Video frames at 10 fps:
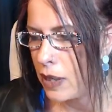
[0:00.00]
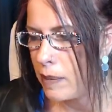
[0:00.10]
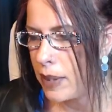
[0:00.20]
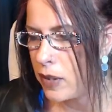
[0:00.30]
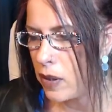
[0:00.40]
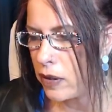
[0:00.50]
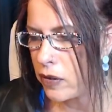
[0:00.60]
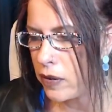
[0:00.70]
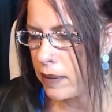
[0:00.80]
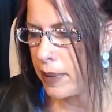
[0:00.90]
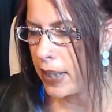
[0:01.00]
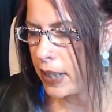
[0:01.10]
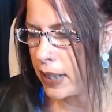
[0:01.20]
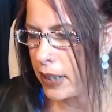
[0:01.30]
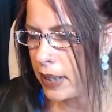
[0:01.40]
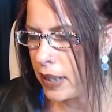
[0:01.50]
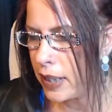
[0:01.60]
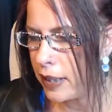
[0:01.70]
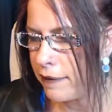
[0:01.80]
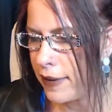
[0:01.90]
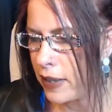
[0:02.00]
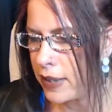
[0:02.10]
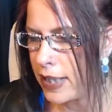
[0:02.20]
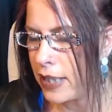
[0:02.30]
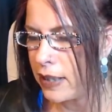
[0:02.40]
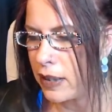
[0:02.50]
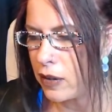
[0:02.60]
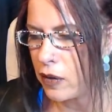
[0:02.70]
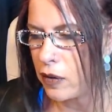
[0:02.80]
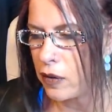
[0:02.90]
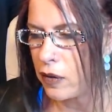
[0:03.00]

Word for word: My dog was cremated and I found teeth in the